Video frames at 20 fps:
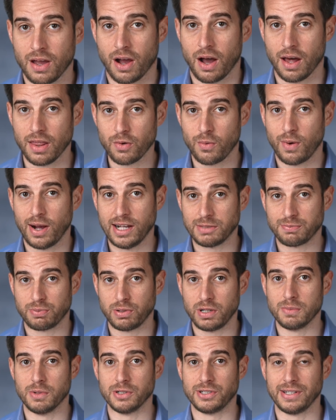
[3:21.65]
Otherwise,
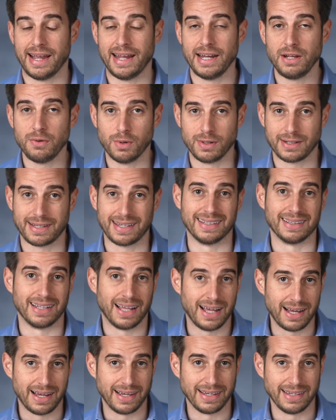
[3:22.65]
pretty much anyone can
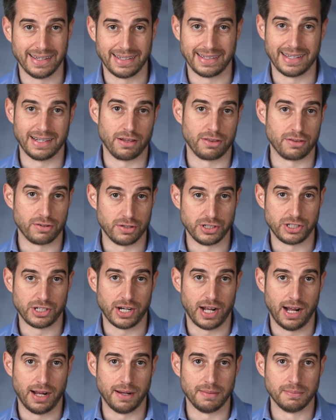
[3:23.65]
lie and get a third
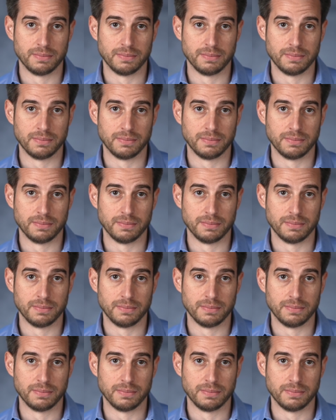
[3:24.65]
shot.